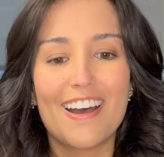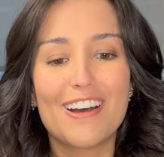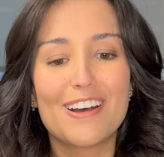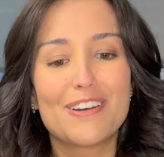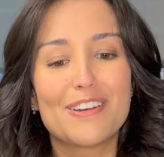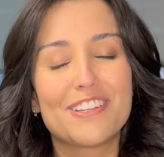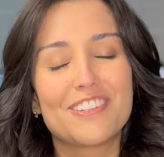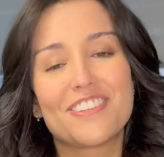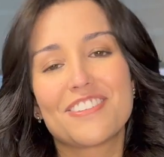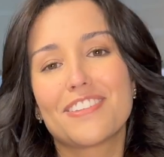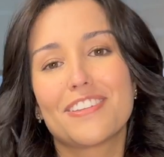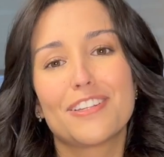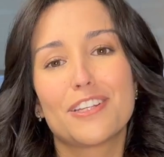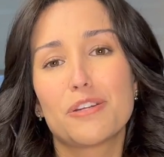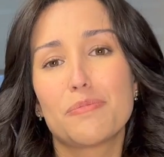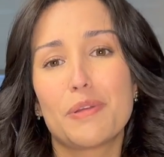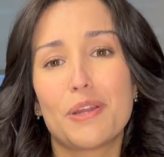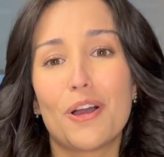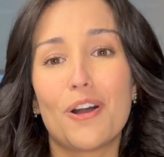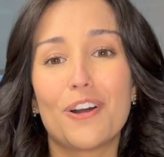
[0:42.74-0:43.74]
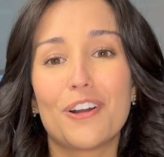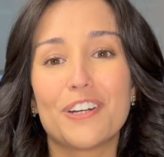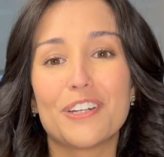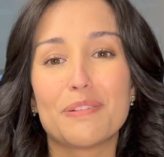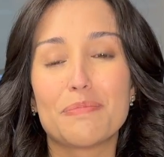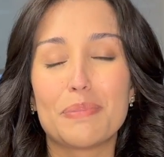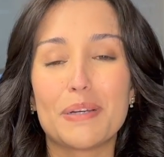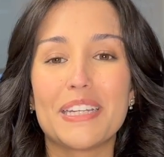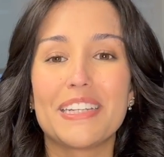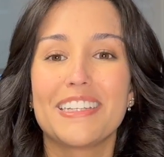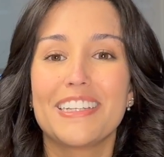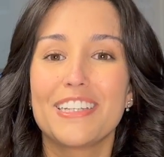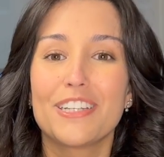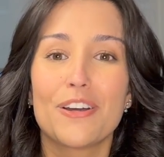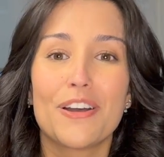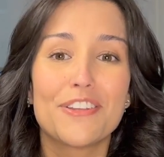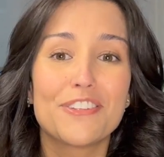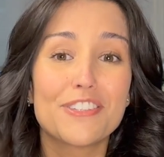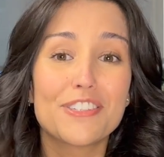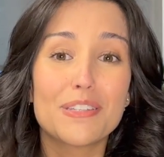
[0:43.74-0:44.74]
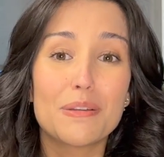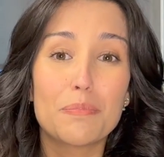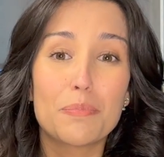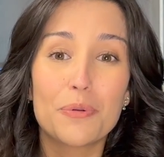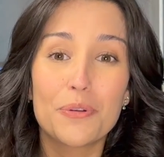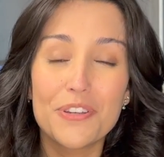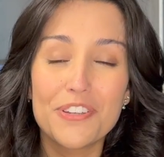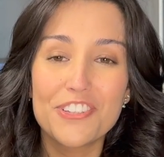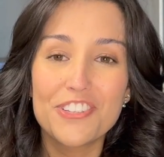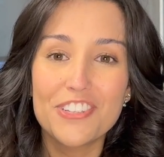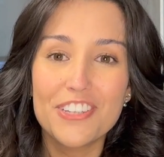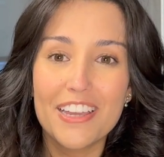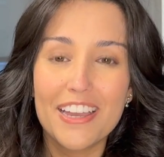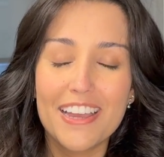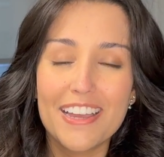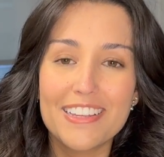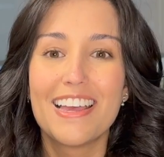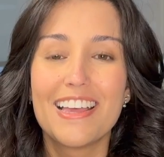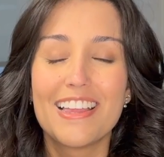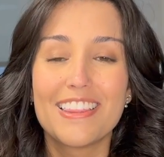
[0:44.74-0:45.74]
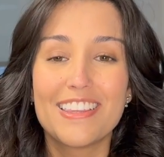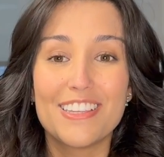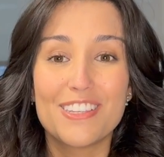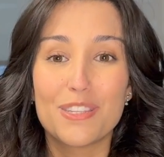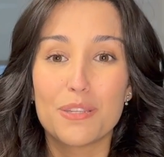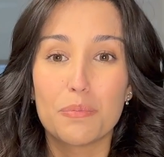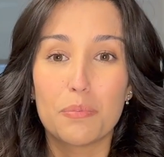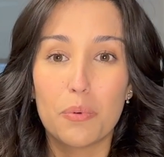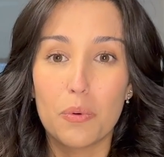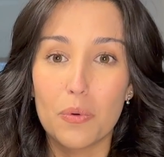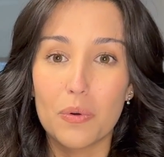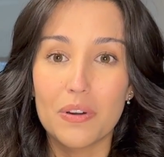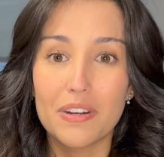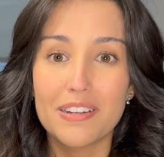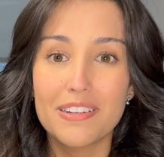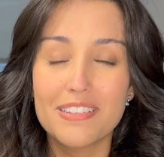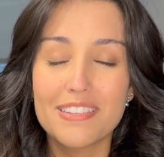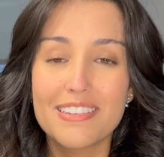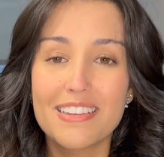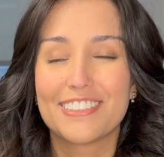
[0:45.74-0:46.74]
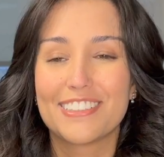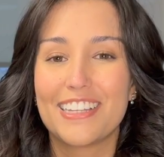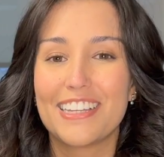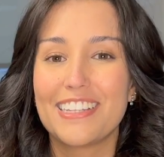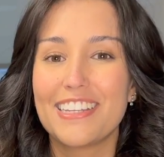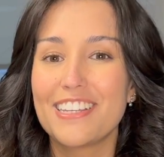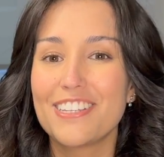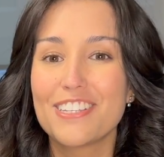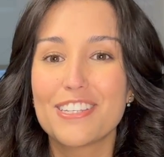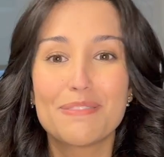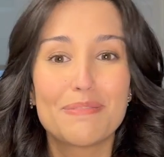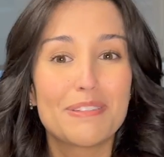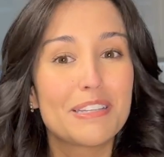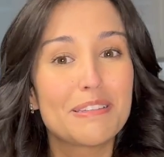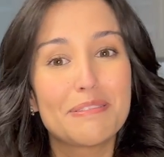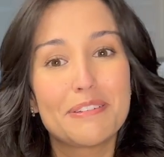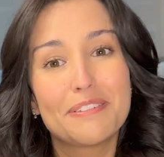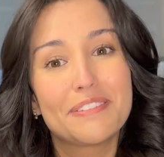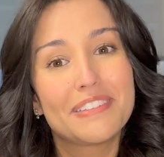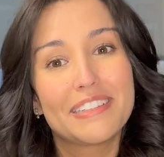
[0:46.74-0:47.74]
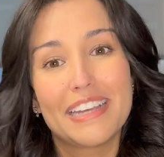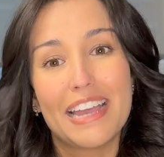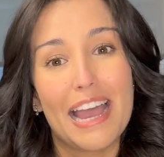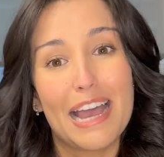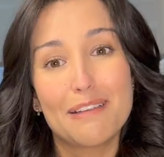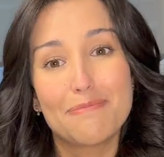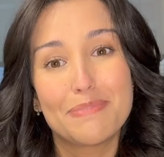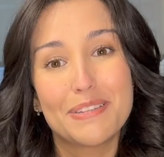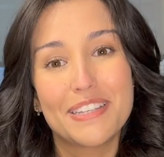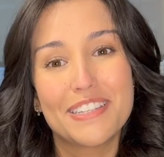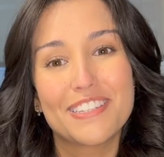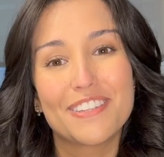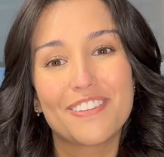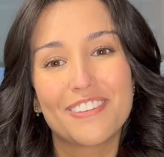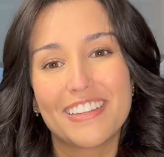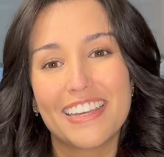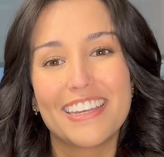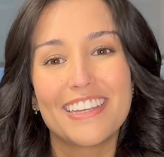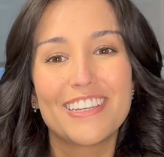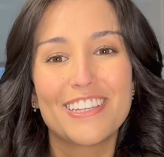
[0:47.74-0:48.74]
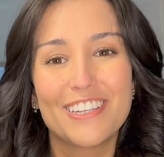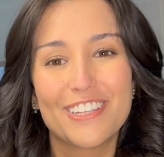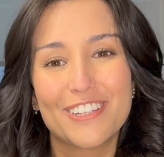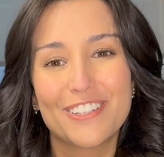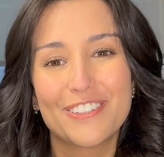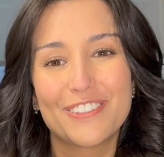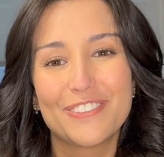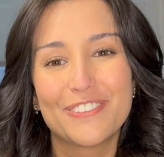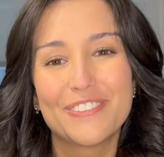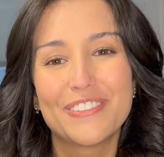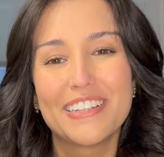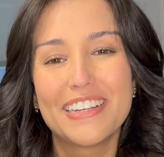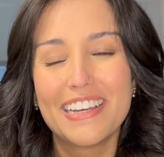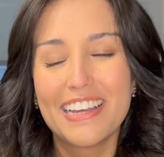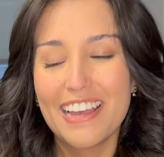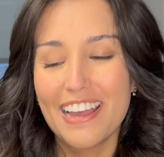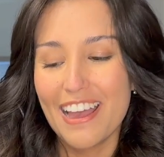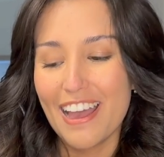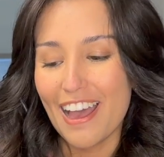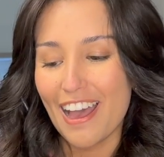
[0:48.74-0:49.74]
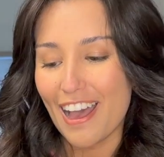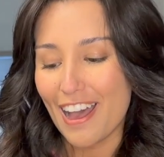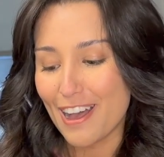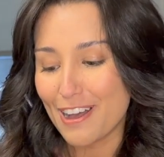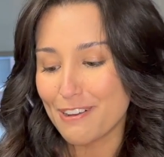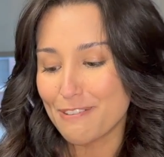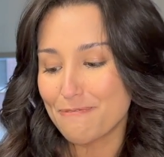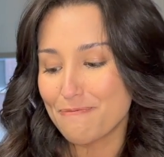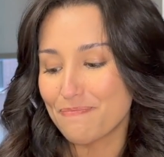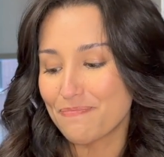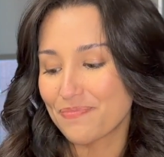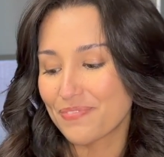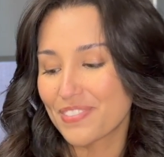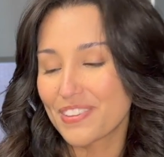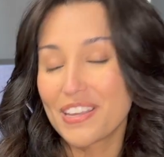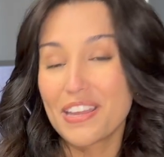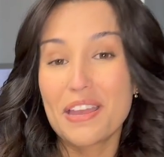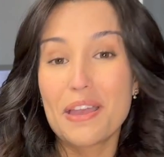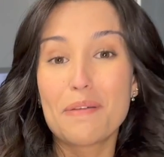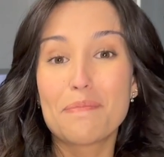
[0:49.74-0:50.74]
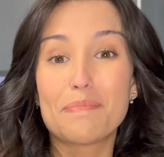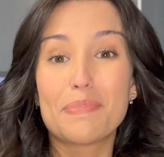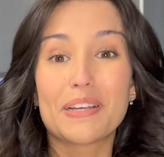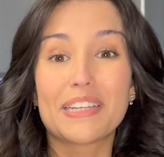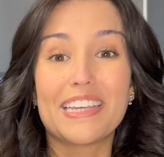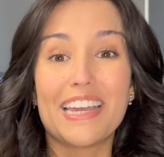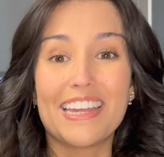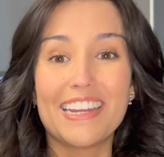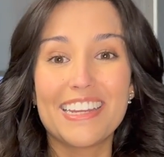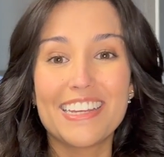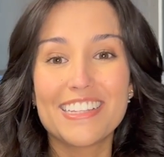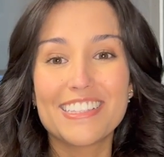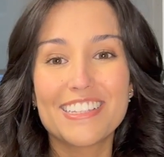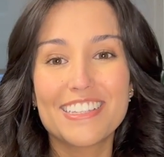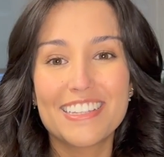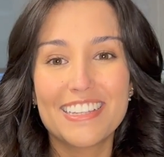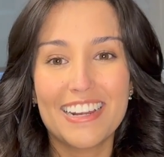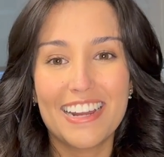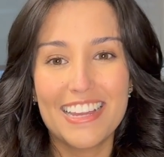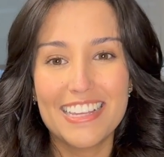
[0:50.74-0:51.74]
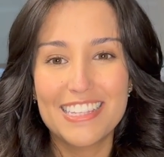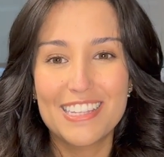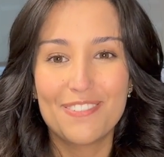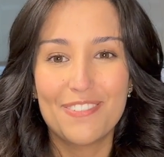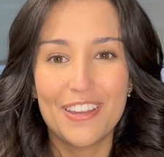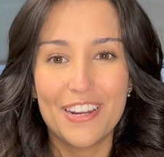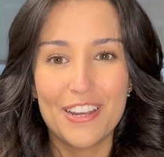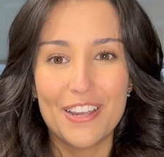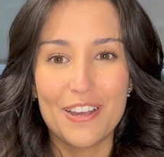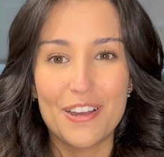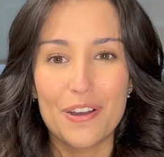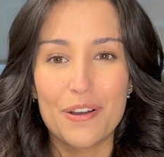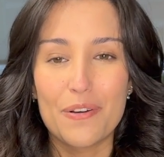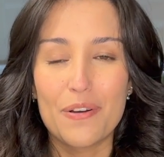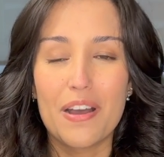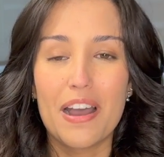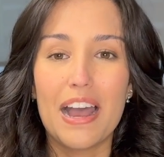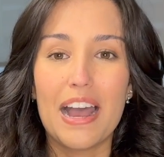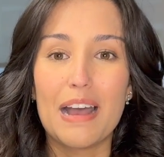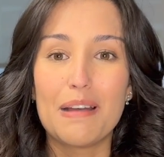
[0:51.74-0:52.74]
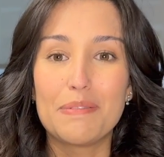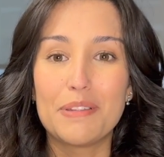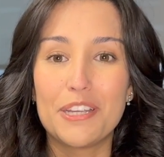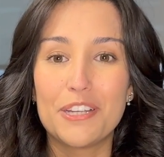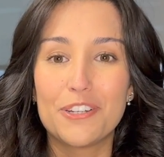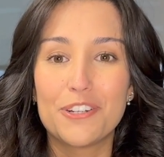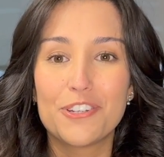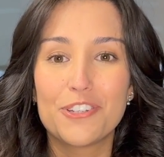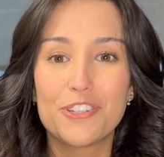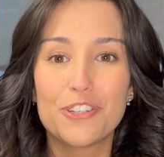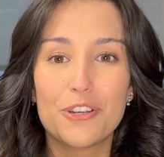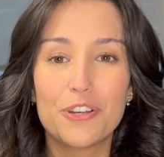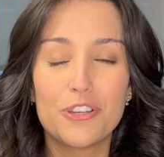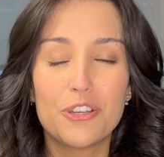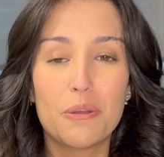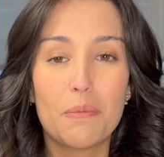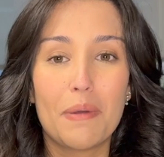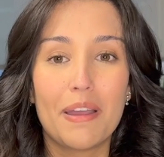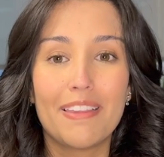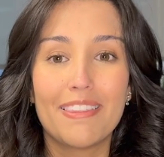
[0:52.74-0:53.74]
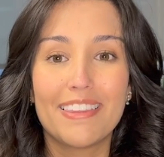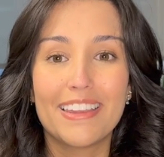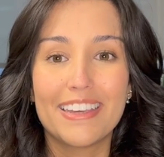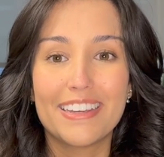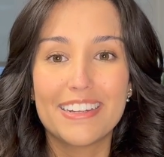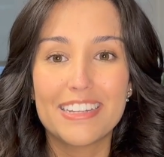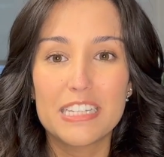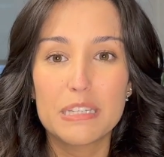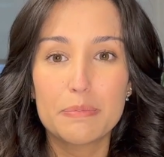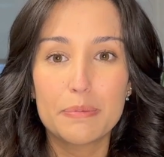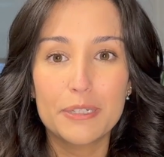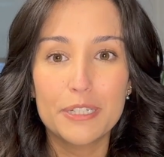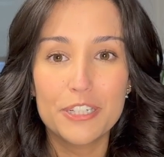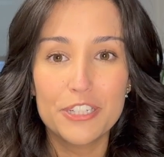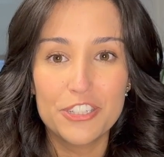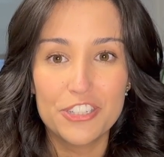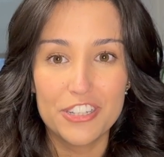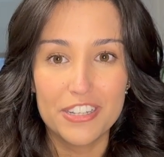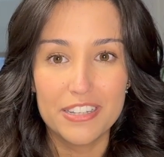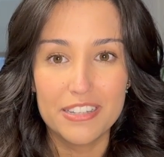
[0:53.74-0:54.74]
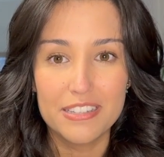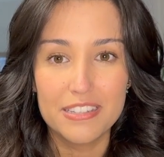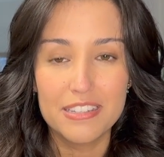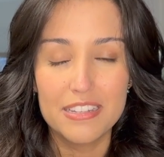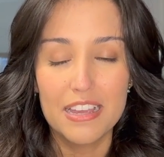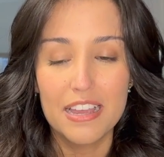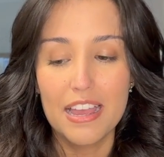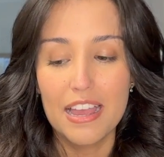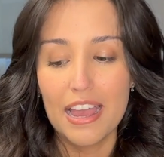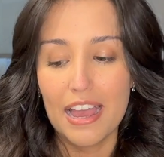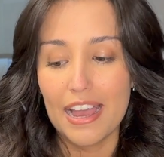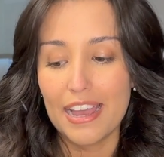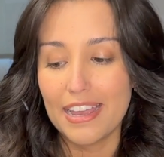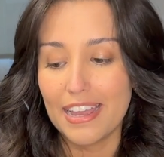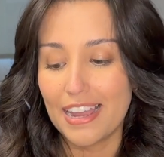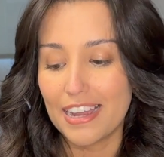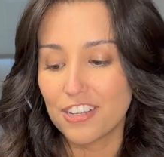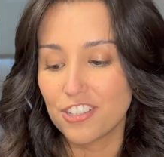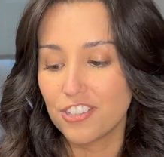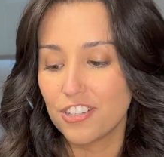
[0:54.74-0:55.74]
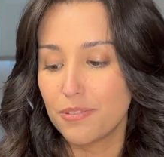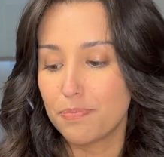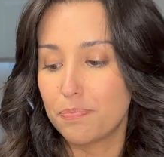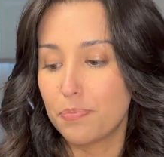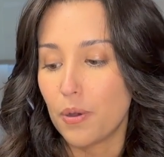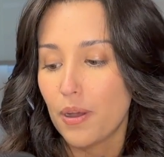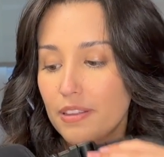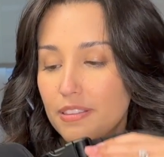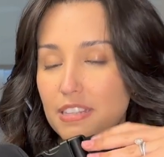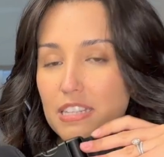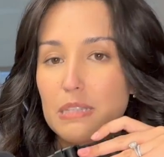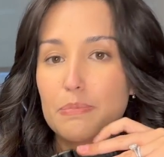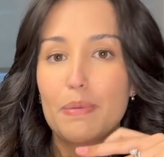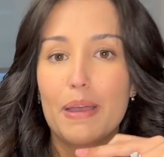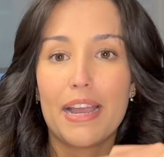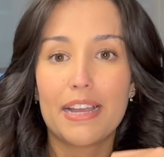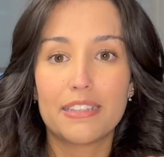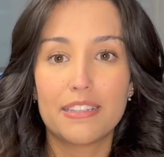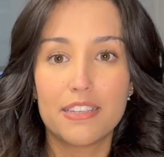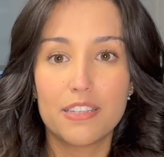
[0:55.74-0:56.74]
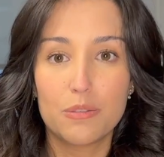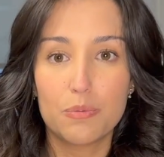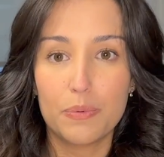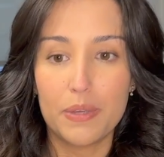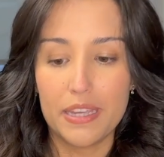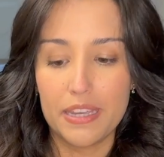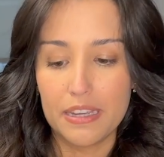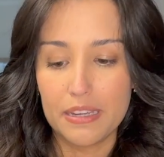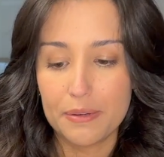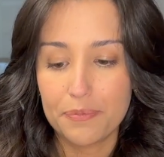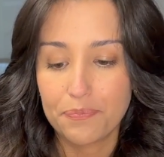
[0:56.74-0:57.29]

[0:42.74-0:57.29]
It's just a little bit hard, but I just appreciate the support and it just makes me really happy, so thank you. But getting into today's video, I'm here to show you my latest purchase. I actually bought this bag this week,